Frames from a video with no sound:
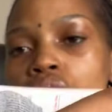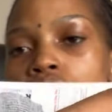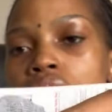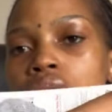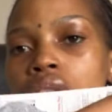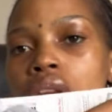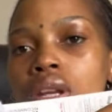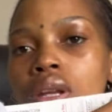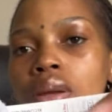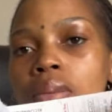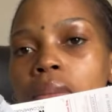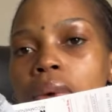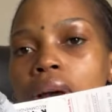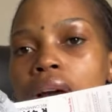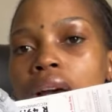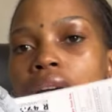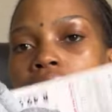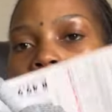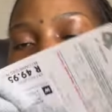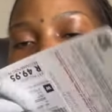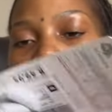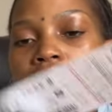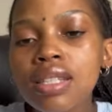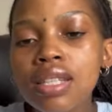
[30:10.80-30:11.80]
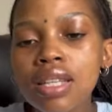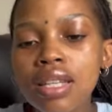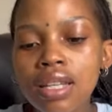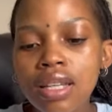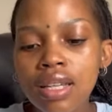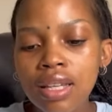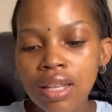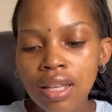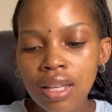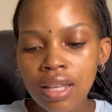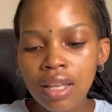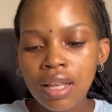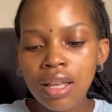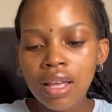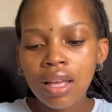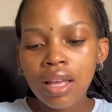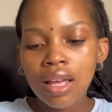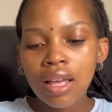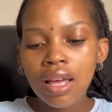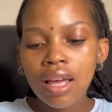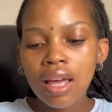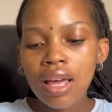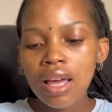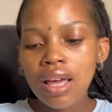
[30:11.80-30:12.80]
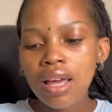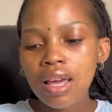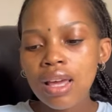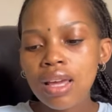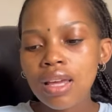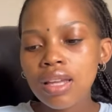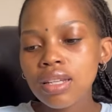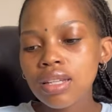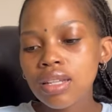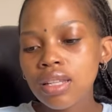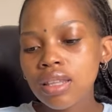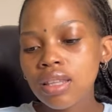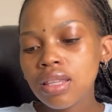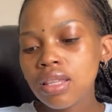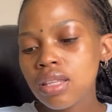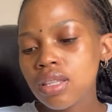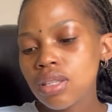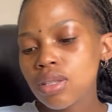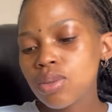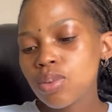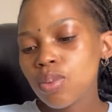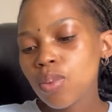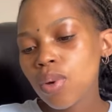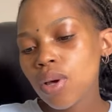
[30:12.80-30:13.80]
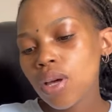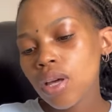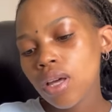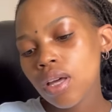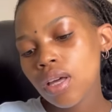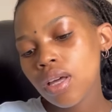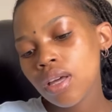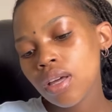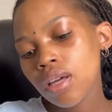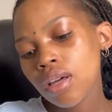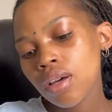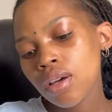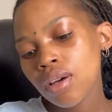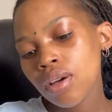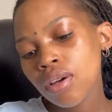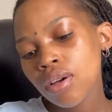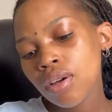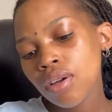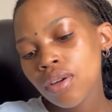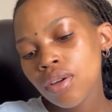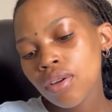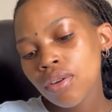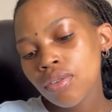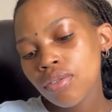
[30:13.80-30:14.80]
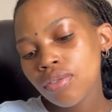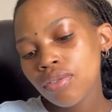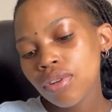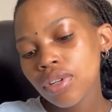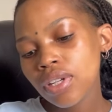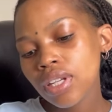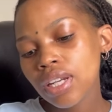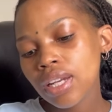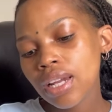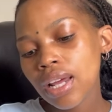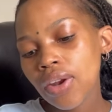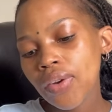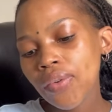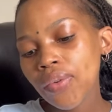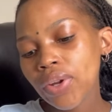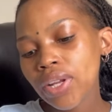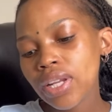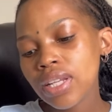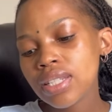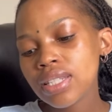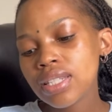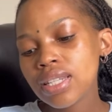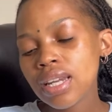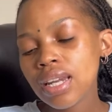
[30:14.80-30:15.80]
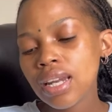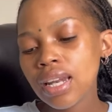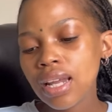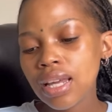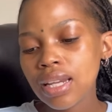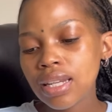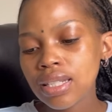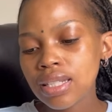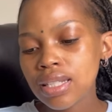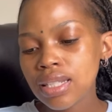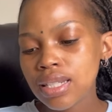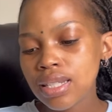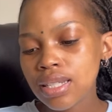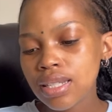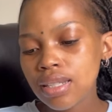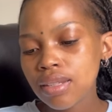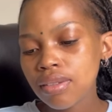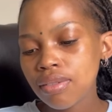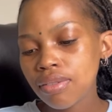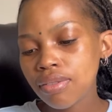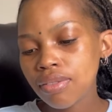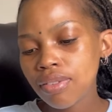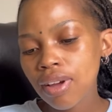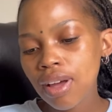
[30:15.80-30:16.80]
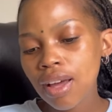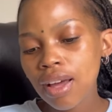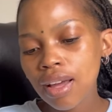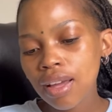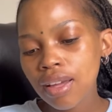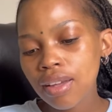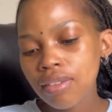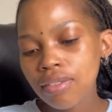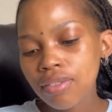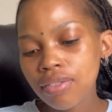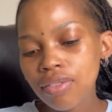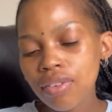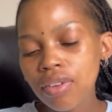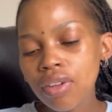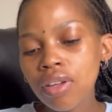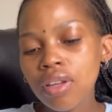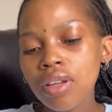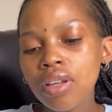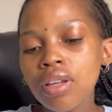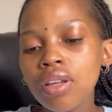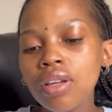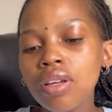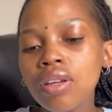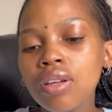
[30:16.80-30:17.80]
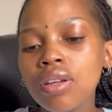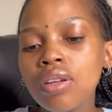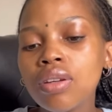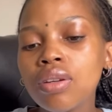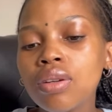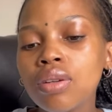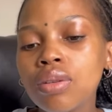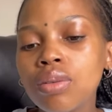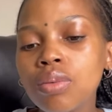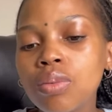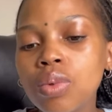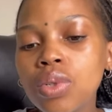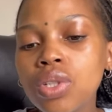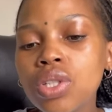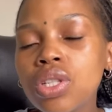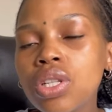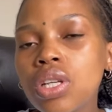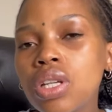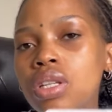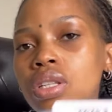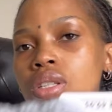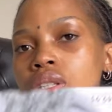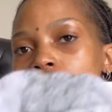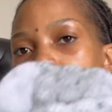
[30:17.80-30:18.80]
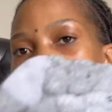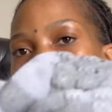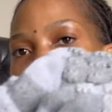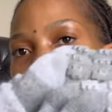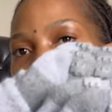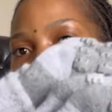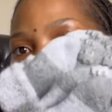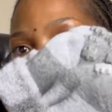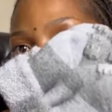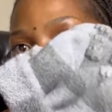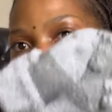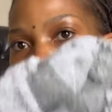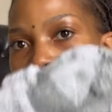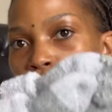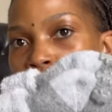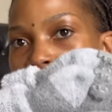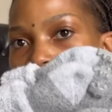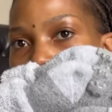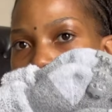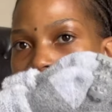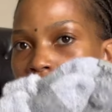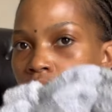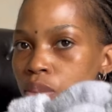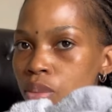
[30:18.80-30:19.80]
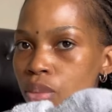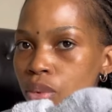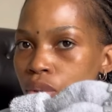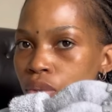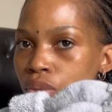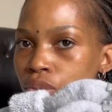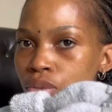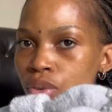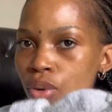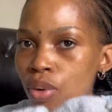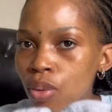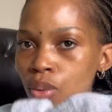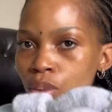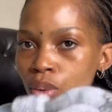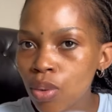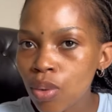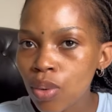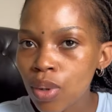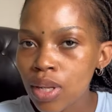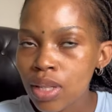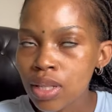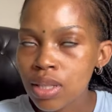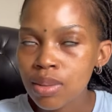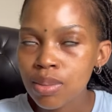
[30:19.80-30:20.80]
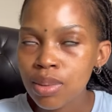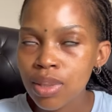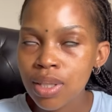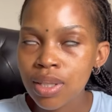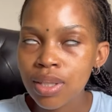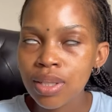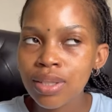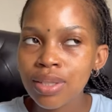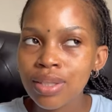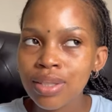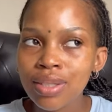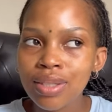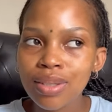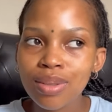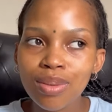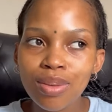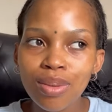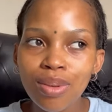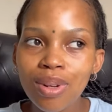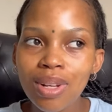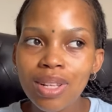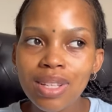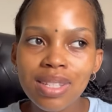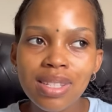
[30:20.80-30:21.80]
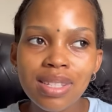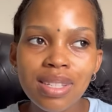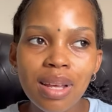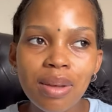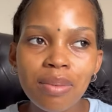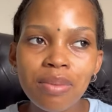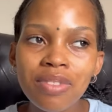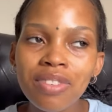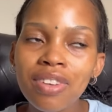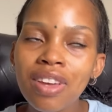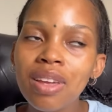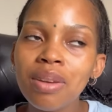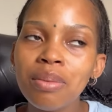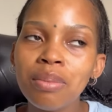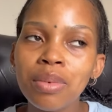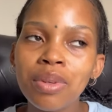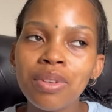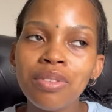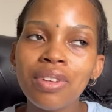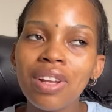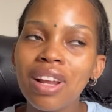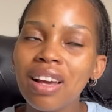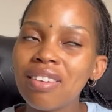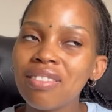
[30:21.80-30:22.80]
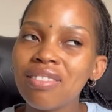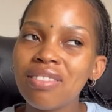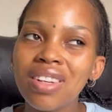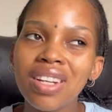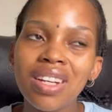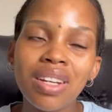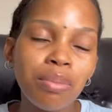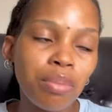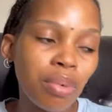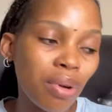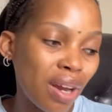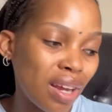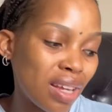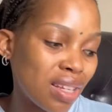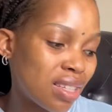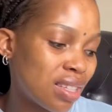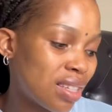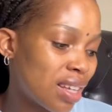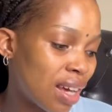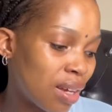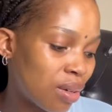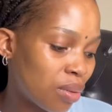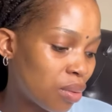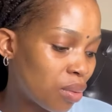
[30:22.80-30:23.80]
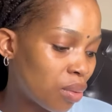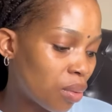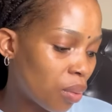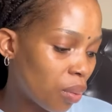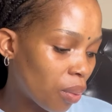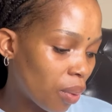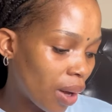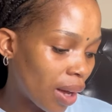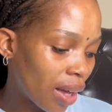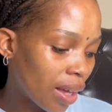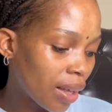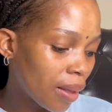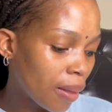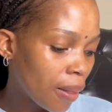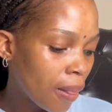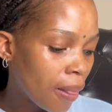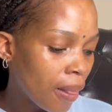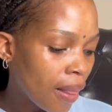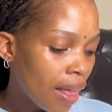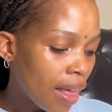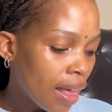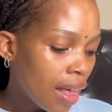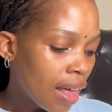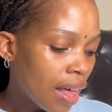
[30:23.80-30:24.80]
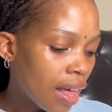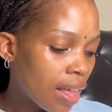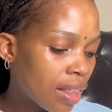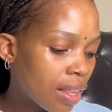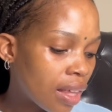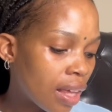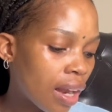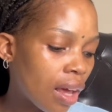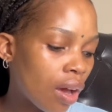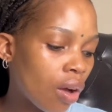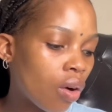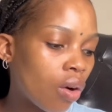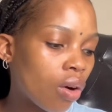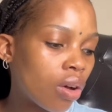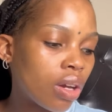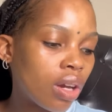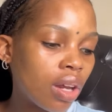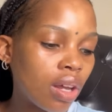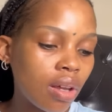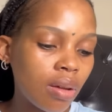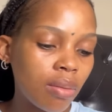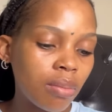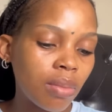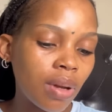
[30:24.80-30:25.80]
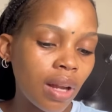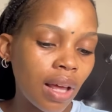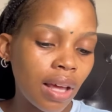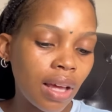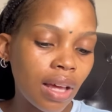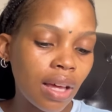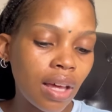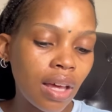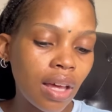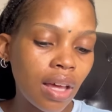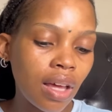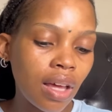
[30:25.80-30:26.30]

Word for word: three months and these were 49 rate 95 which is so reasonable for Woolworths because Woolworths subs can be like very pricey I don't know why and then I got him like